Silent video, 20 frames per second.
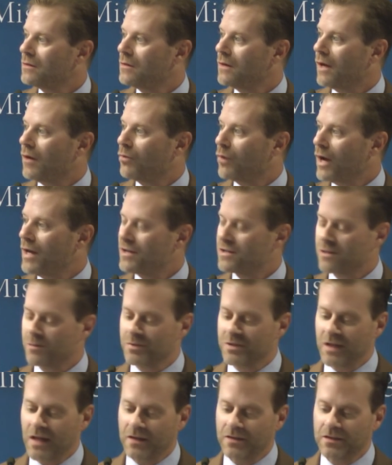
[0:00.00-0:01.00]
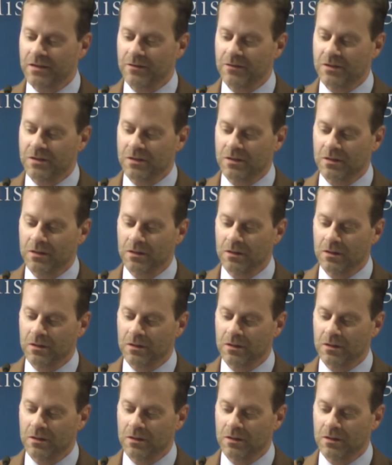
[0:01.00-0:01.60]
and race obsessives